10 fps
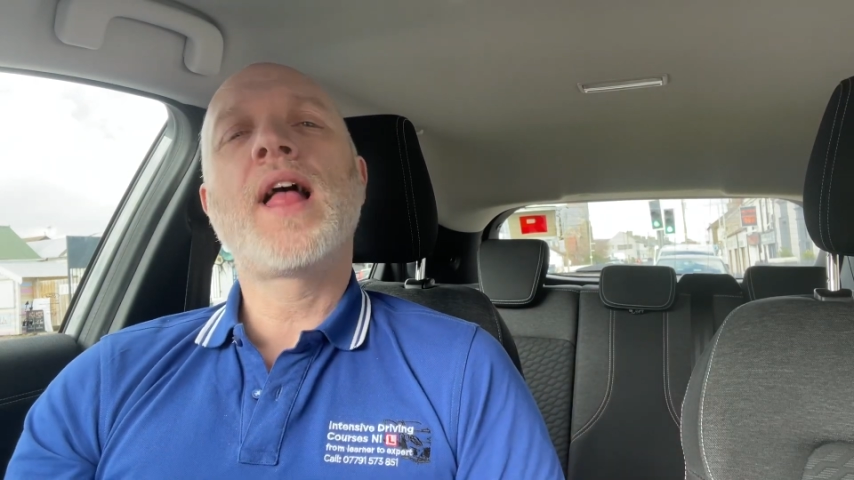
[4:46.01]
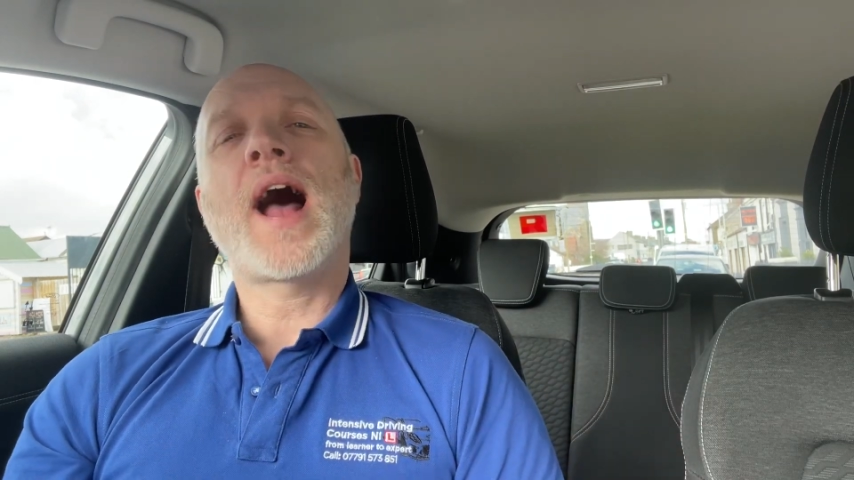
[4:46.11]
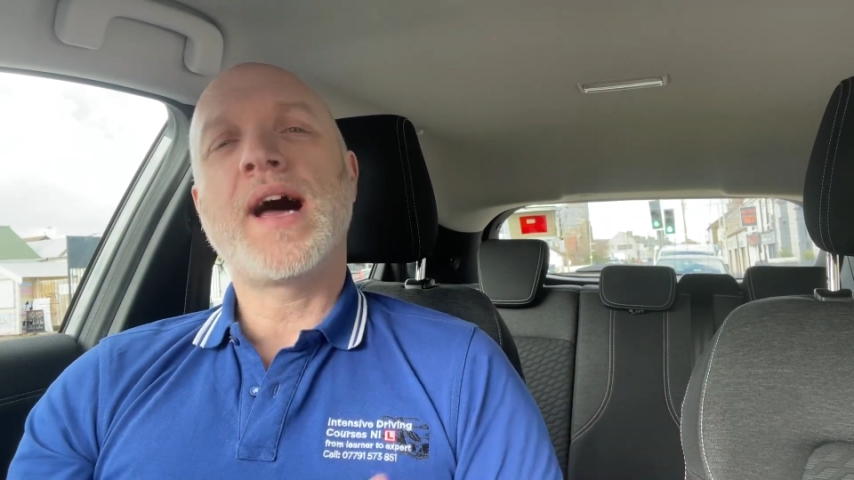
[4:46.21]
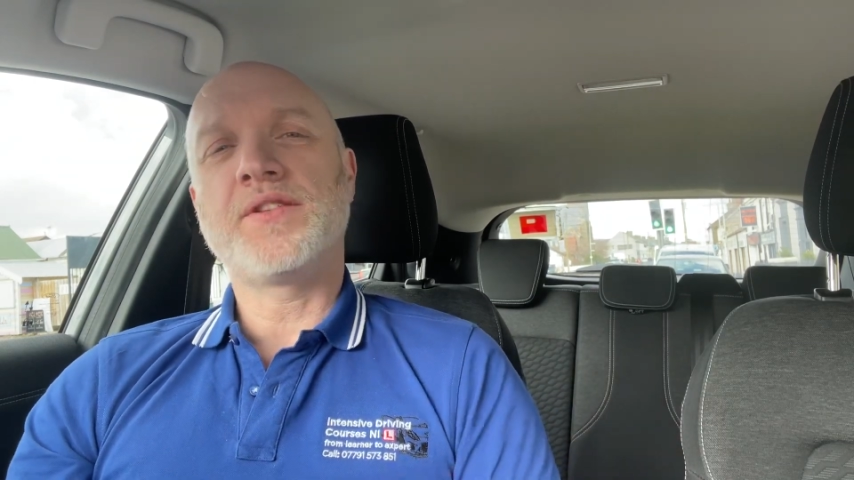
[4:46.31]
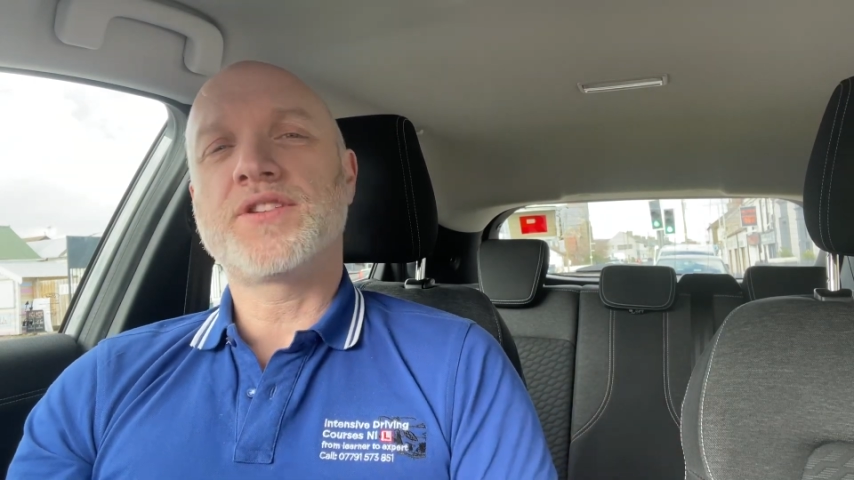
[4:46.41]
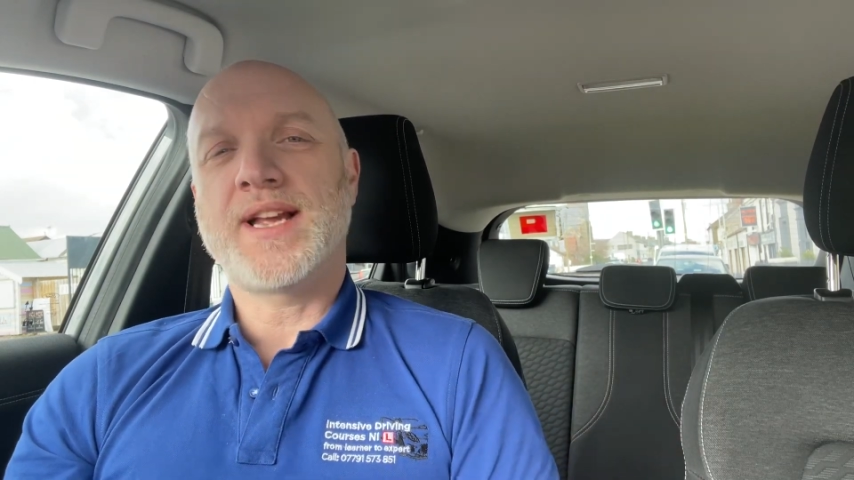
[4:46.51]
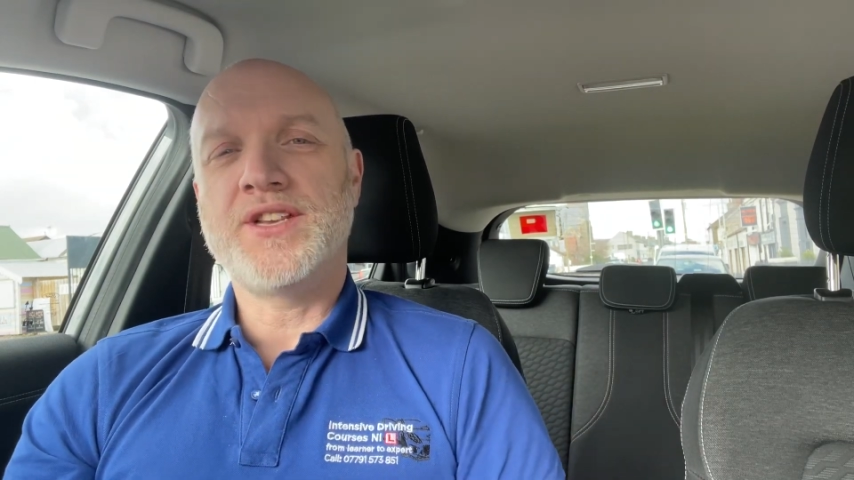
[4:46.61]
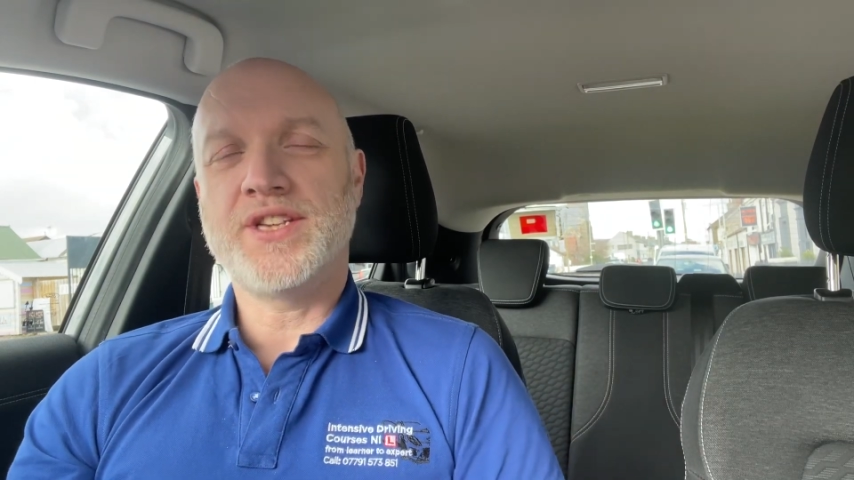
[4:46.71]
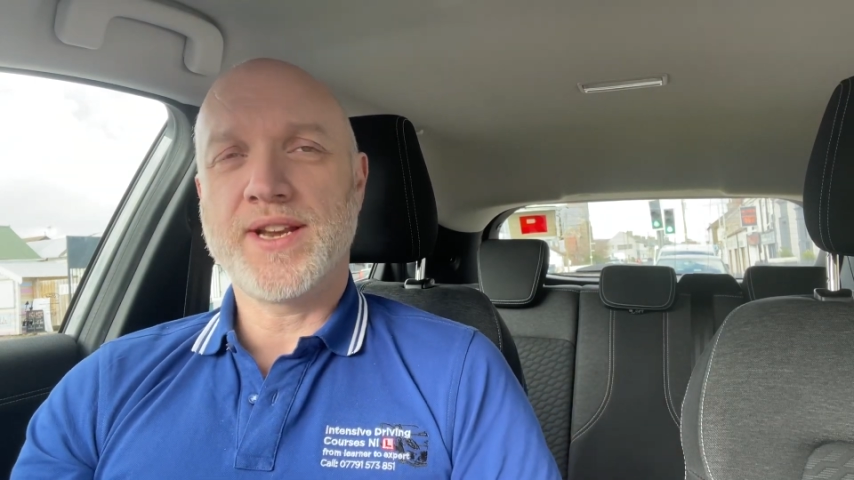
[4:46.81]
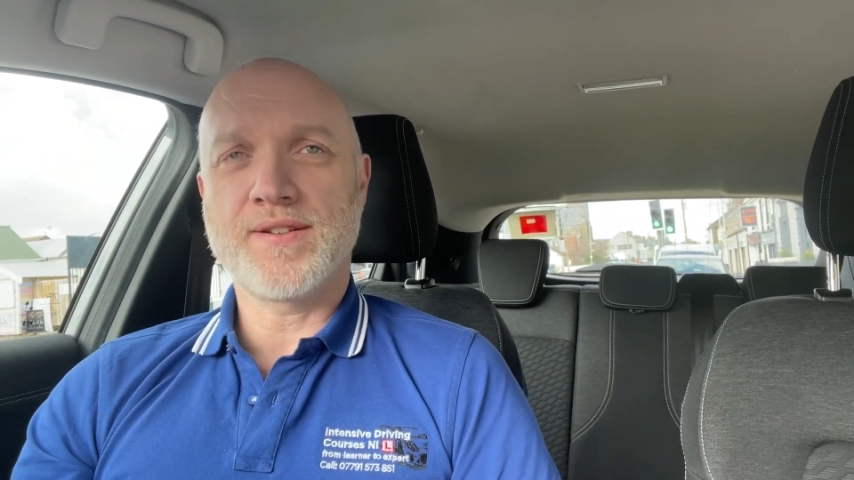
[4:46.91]
and there's
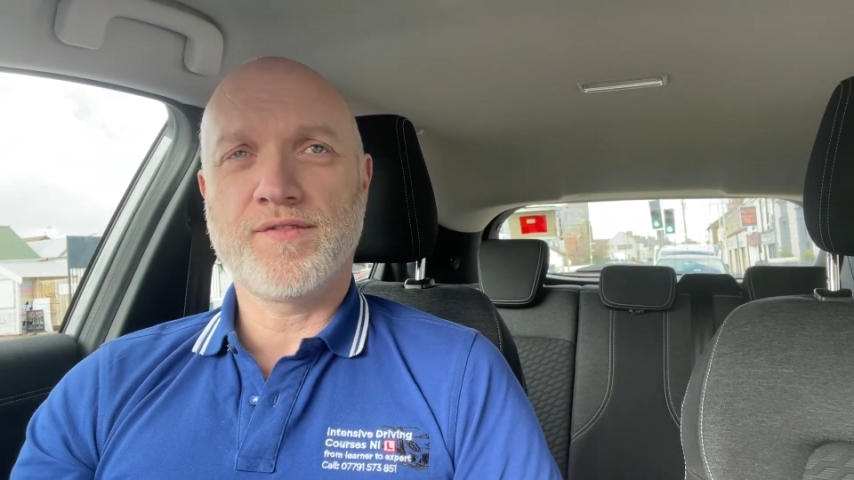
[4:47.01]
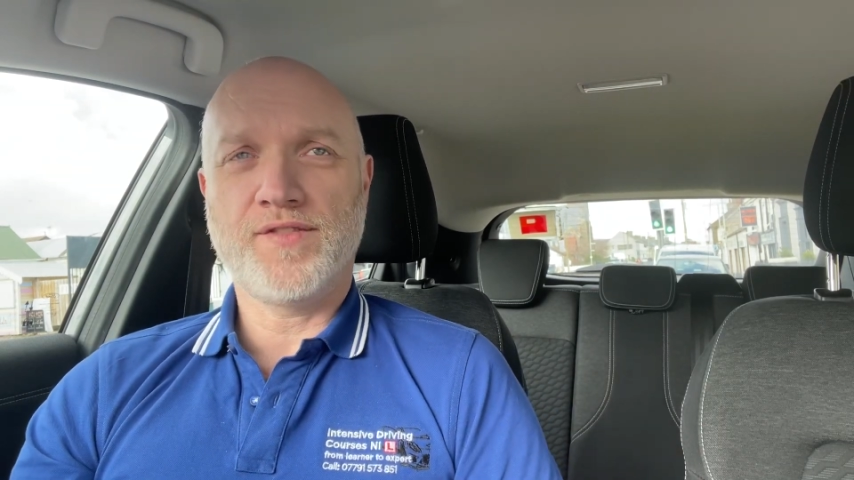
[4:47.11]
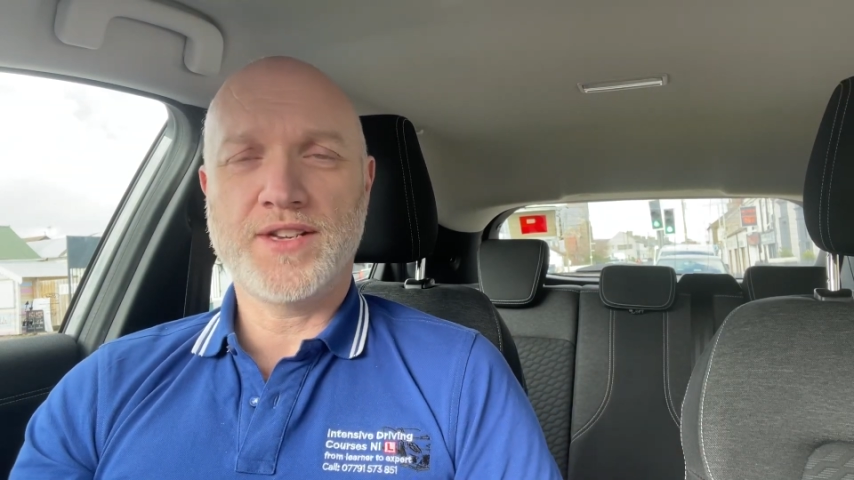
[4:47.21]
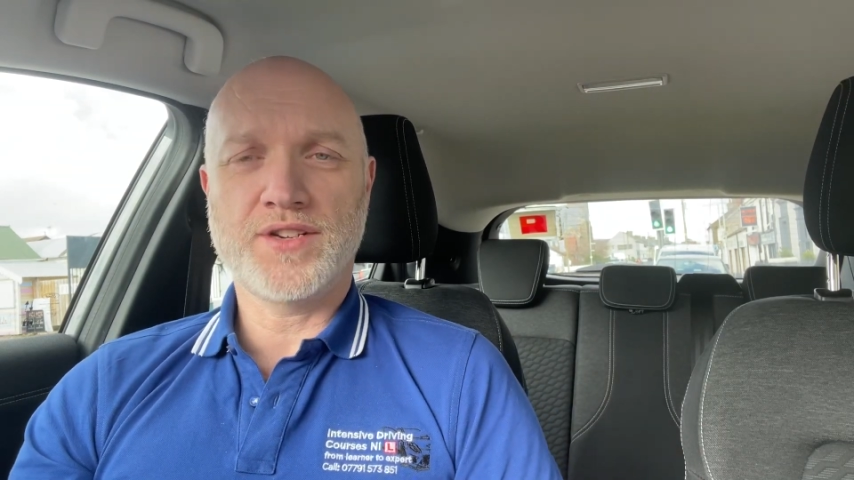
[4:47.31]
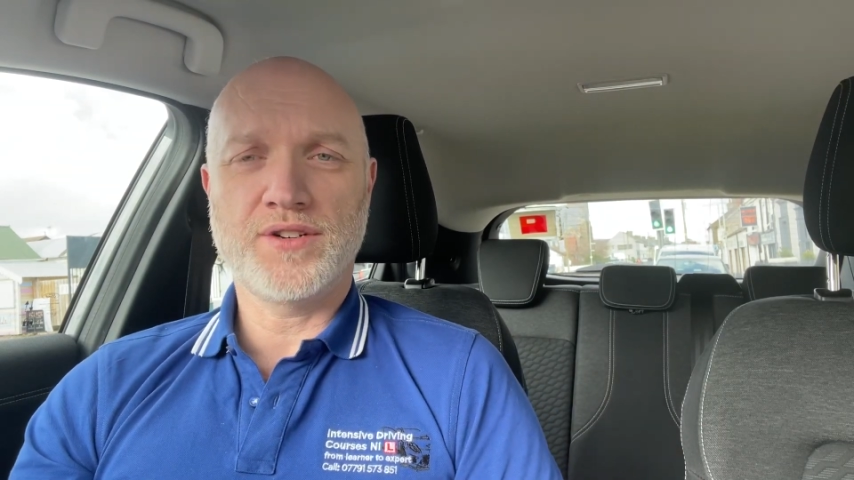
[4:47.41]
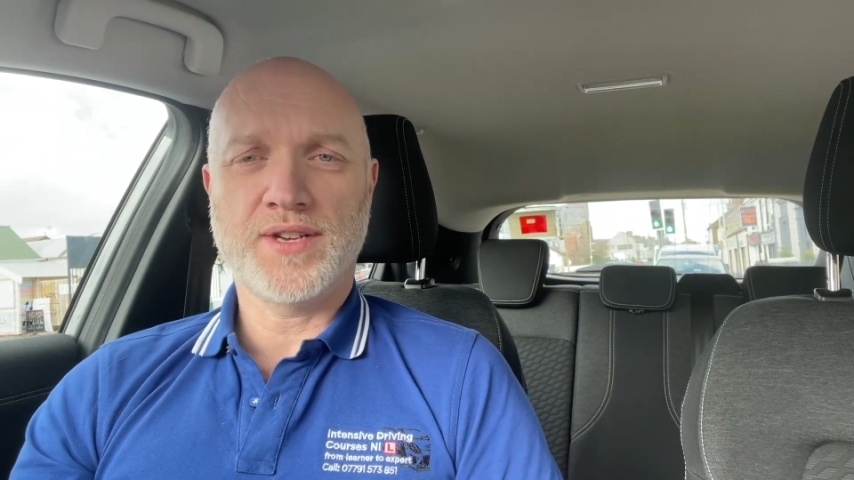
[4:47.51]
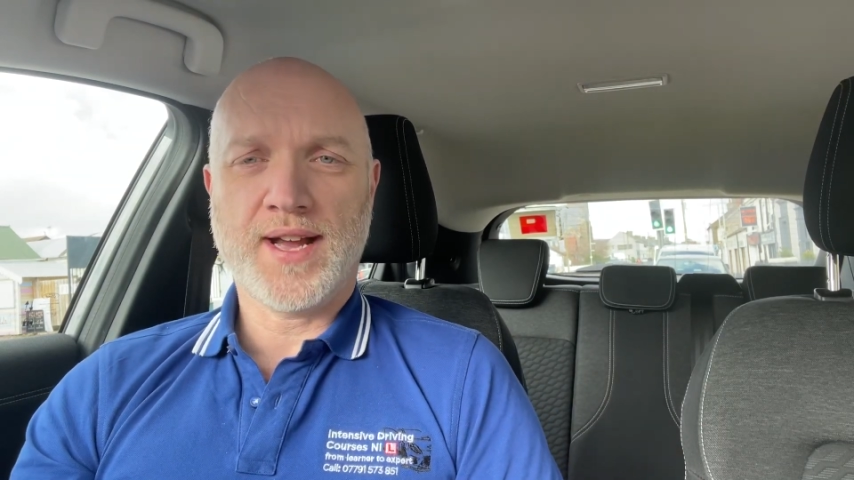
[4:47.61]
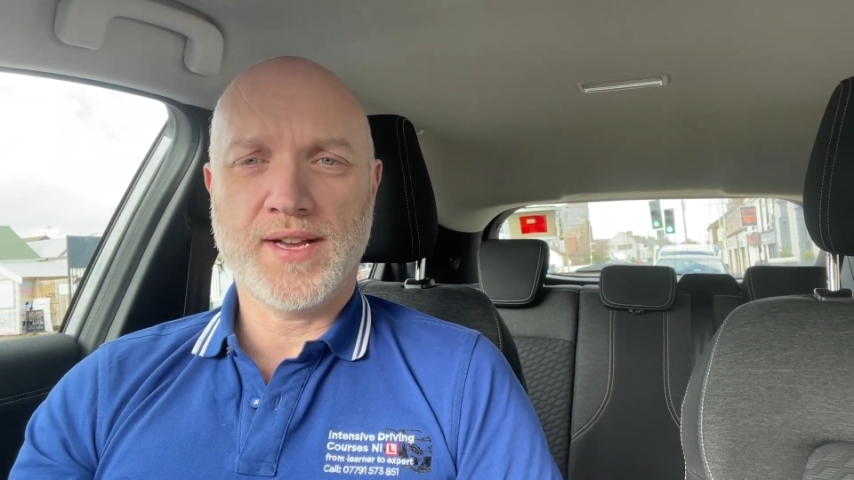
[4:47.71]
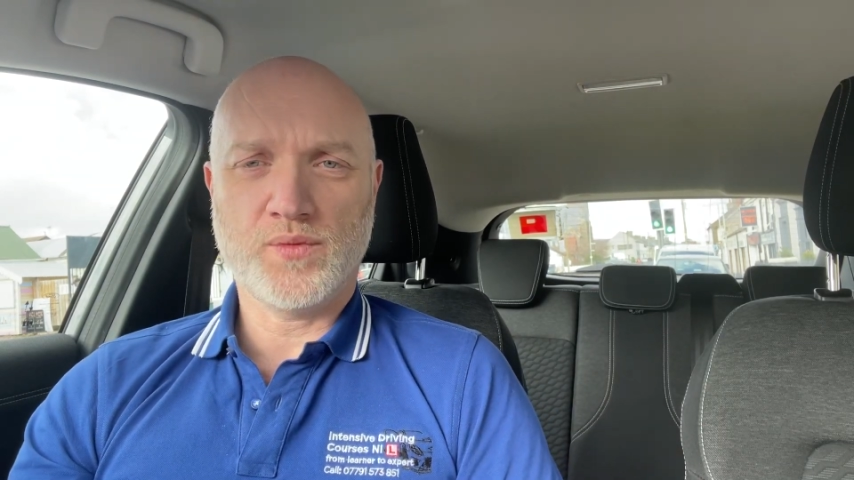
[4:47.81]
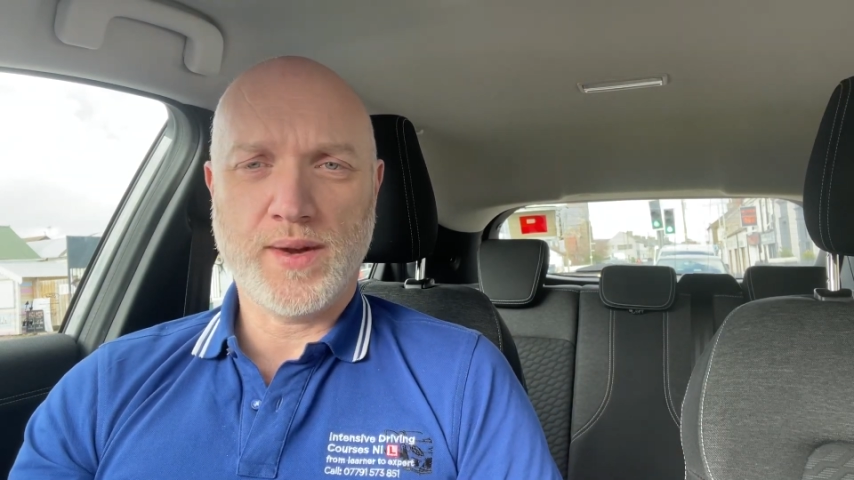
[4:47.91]
engineering features
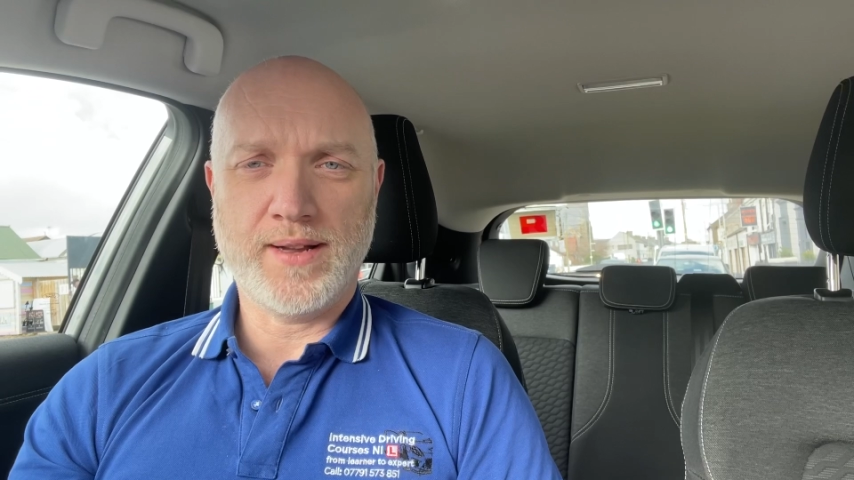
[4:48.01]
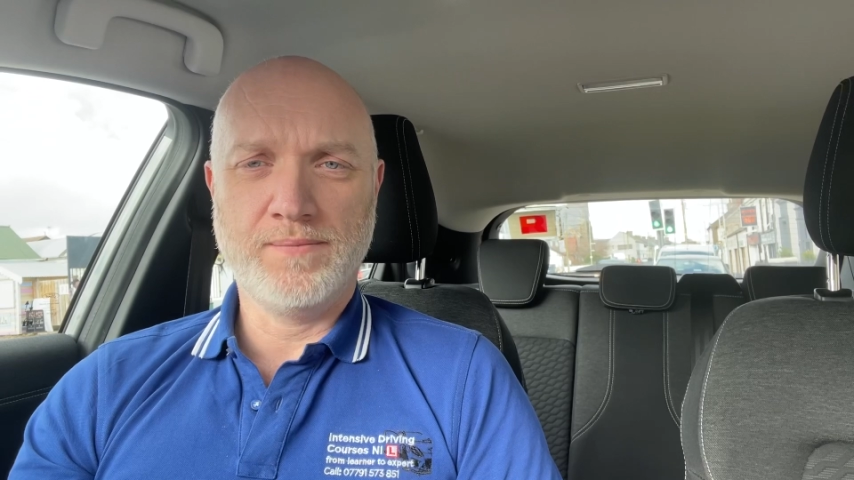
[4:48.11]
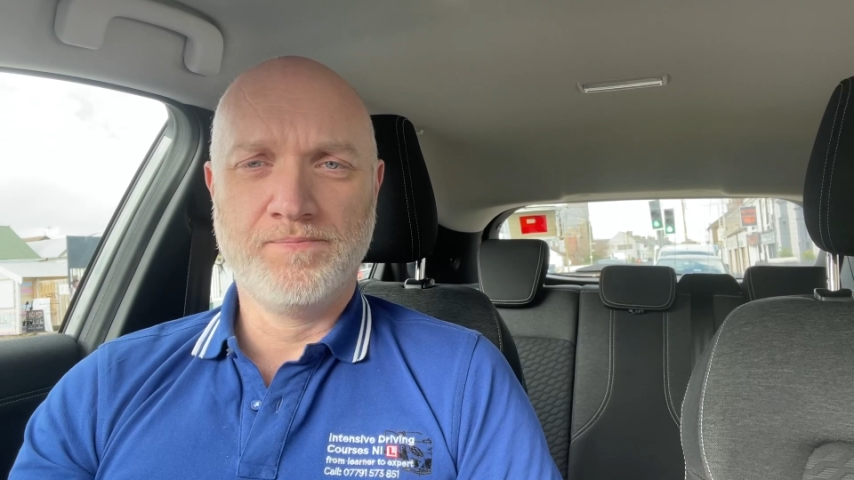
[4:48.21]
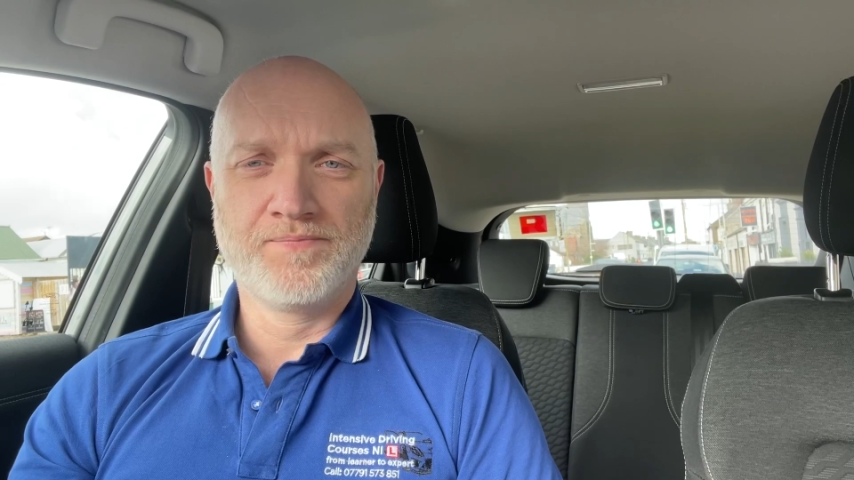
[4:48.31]
as well.